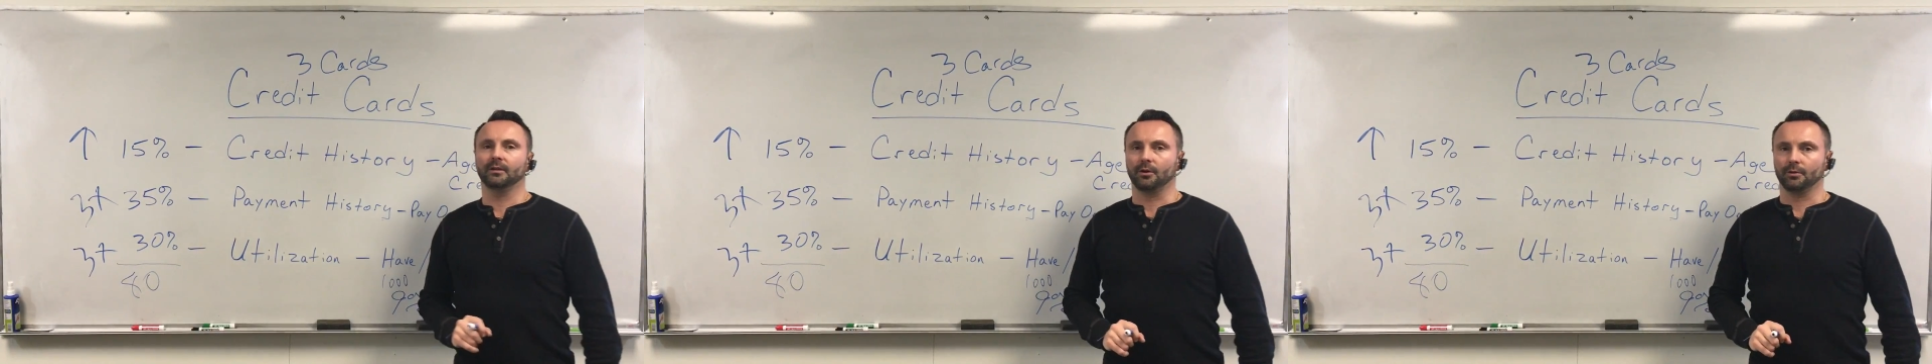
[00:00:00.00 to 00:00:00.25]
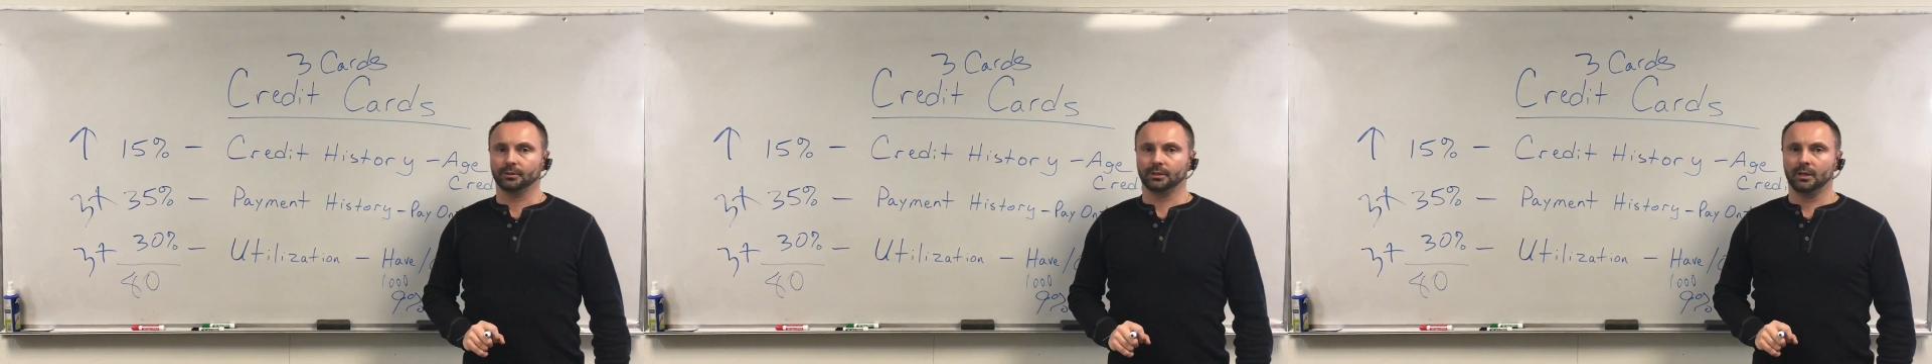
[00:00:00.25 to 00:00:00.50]

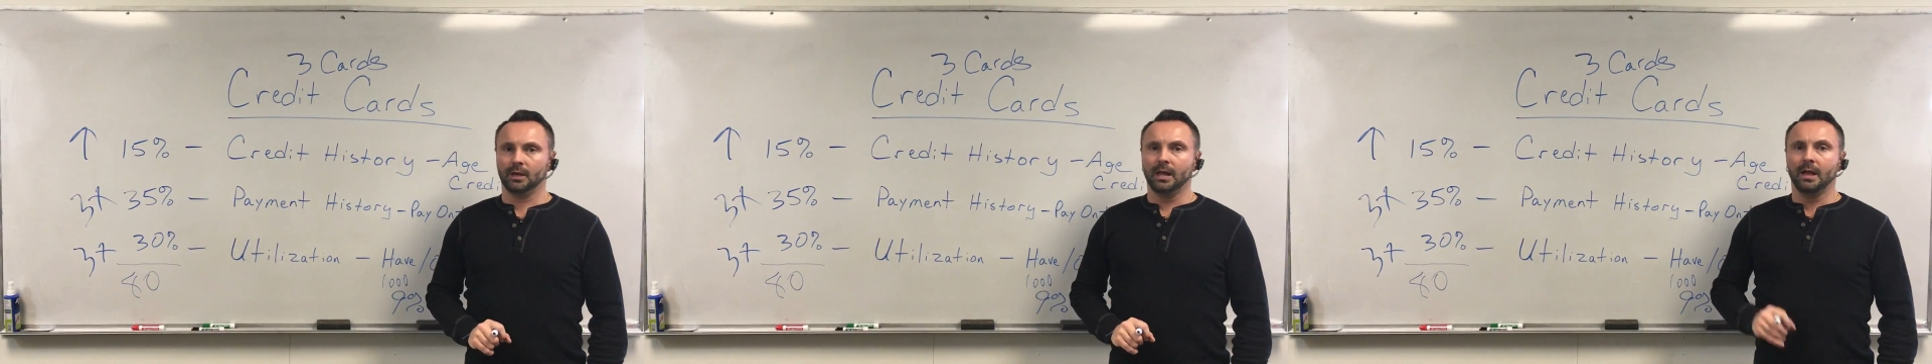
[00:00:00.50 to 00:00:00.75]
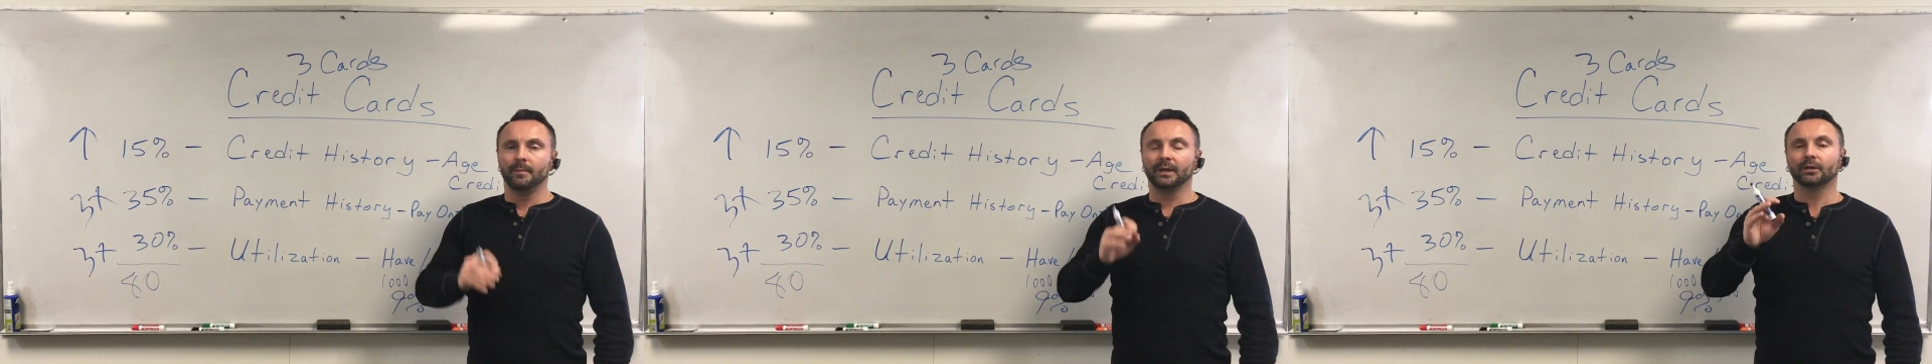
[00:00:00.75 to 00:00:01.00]
those.
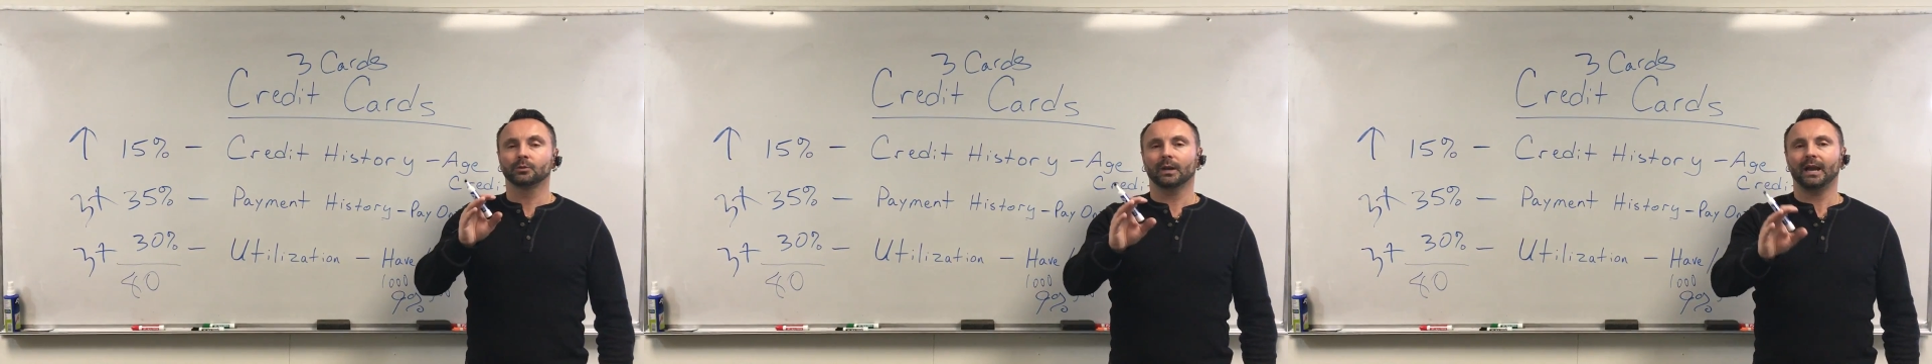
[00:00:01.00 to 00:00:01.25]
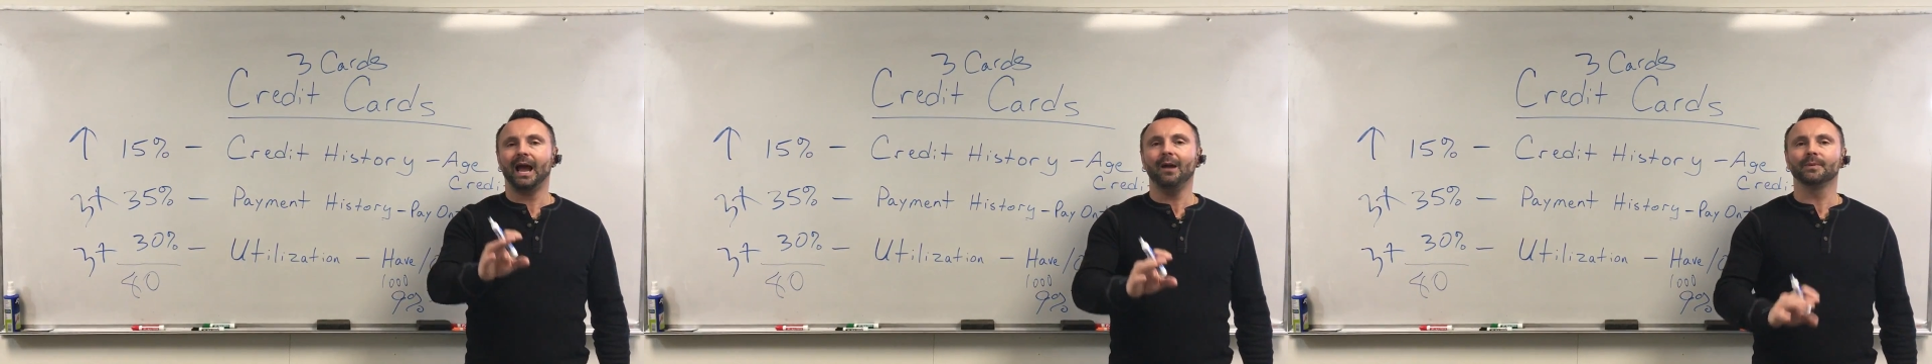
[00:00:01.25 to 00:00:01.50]
Because what
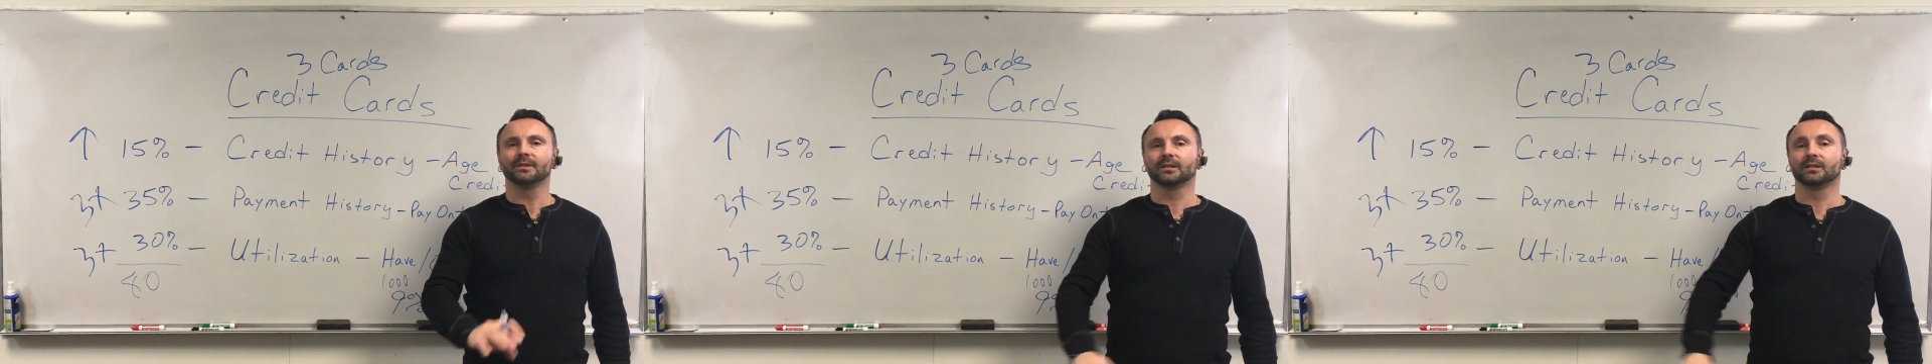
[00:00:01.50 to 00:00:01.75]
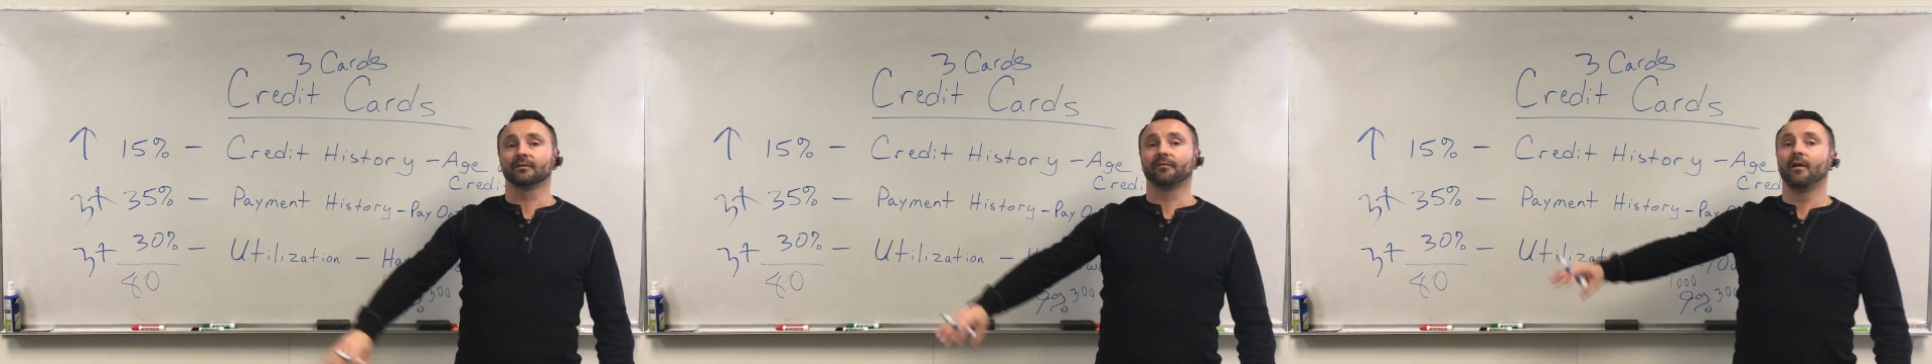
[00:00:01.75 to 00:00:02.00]
happens
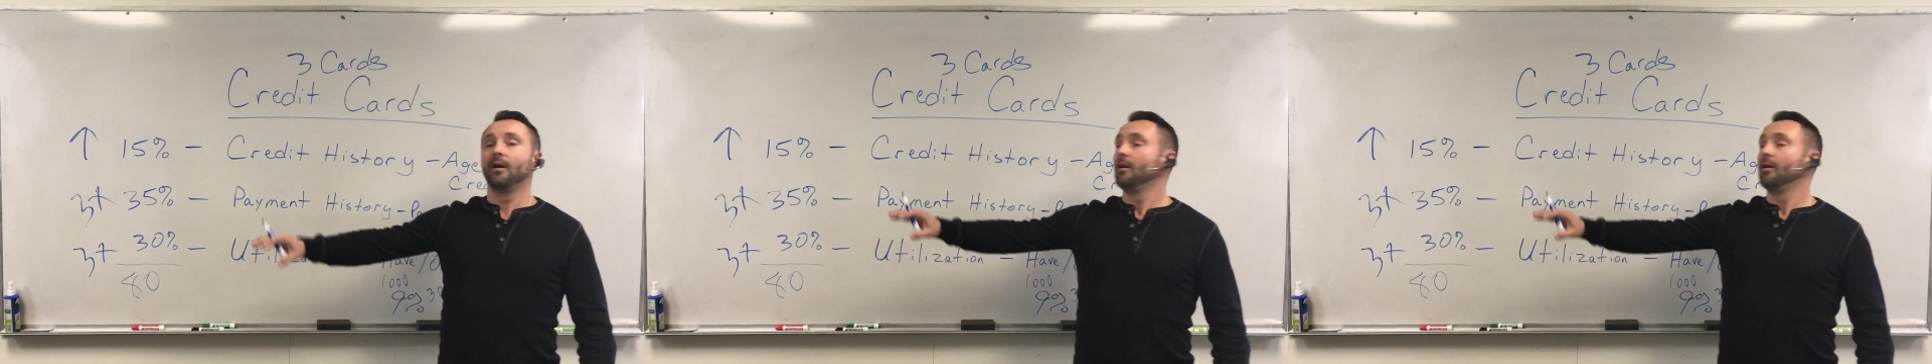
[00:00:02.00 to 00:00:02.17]
is, if,